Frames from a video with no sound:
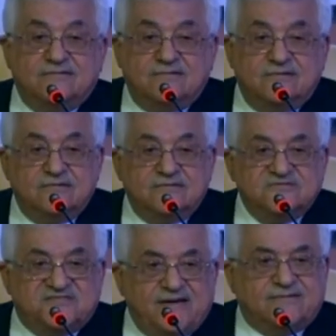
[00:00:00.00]
should
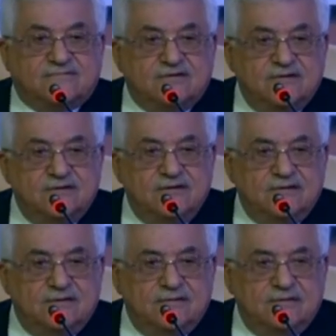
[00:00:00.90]
send oil to it.
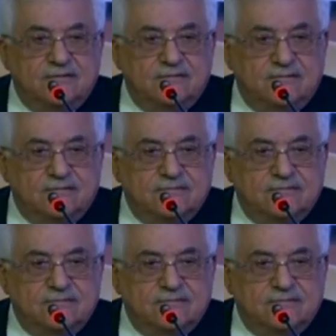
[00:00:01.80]
Oil.